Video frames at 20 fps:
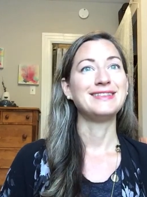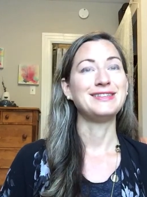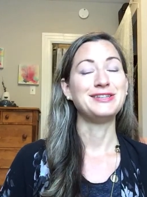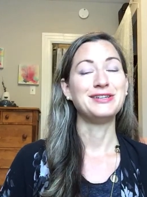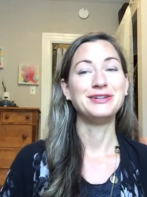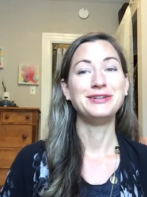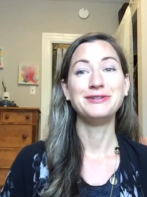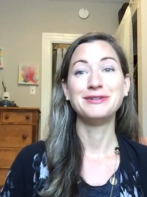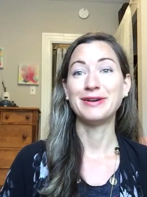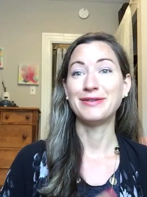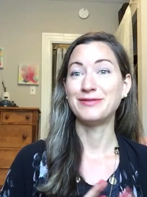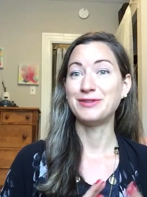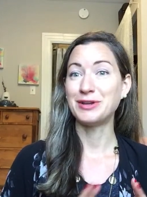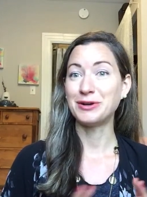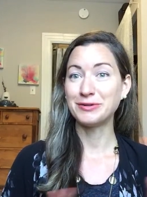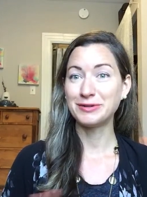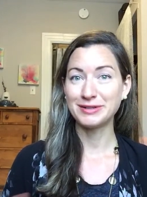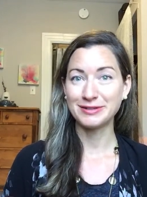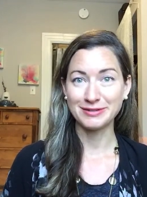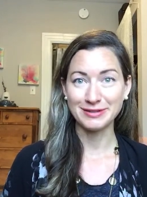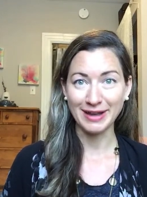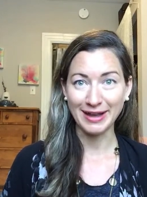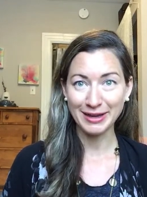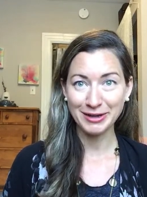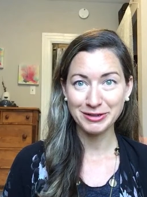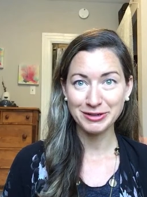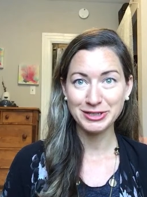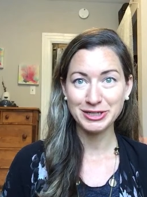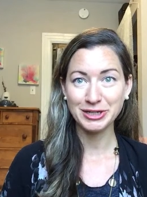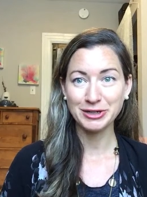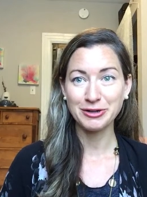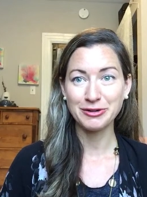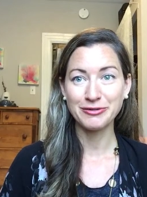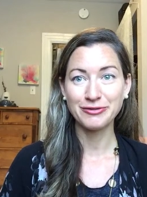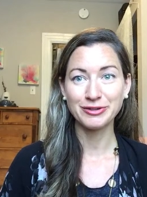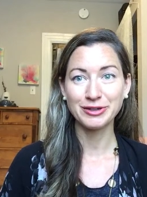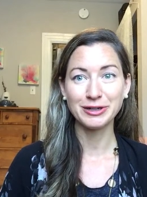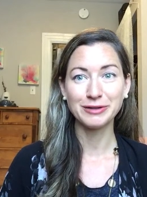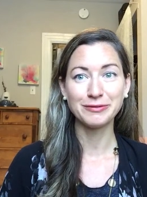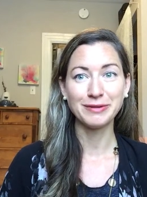you have no desire to go
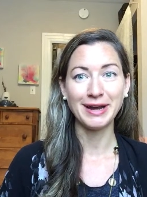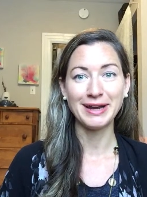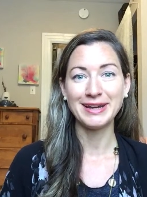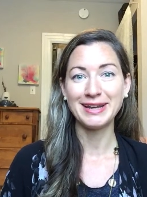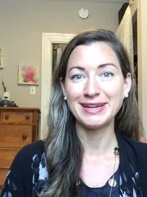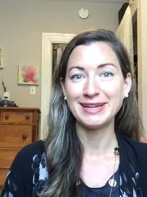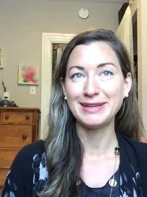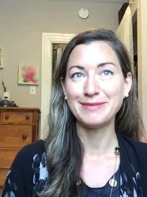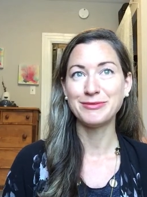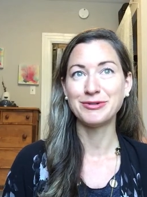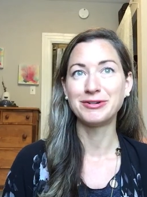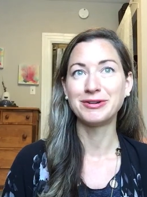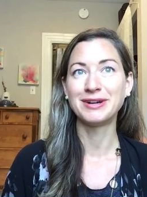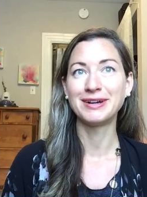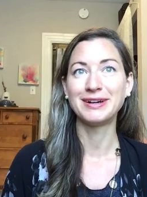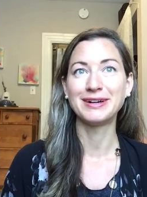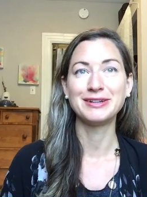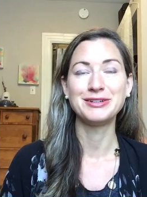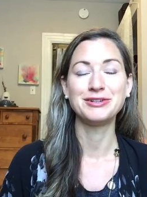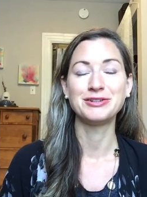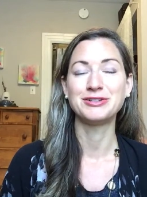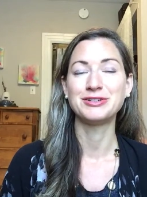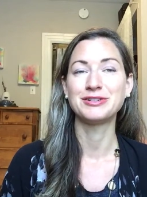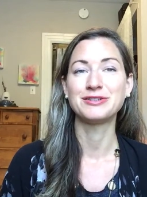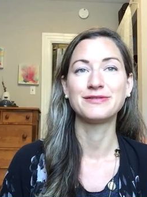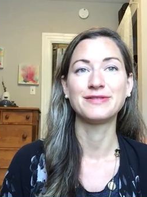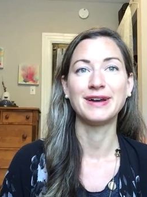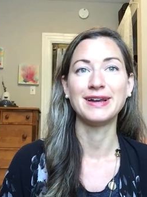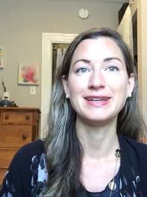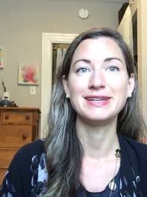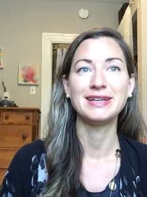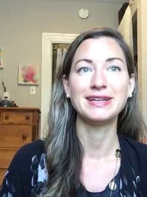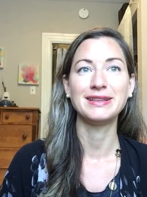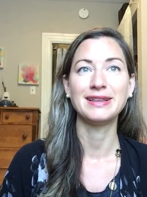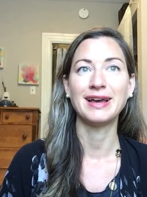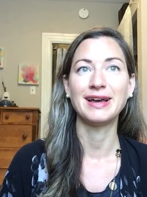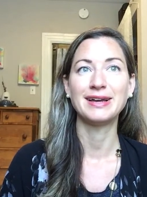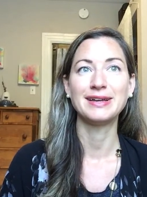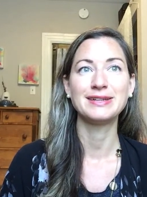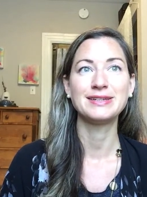for a run anymore, you're just finding
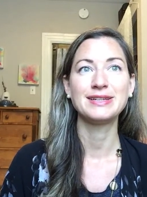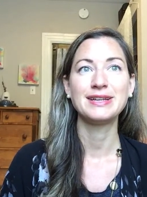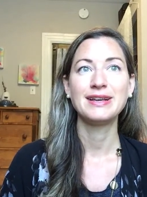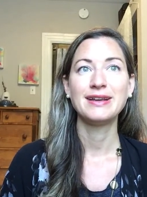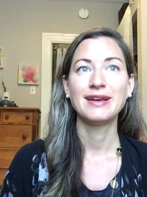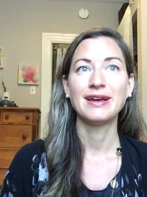that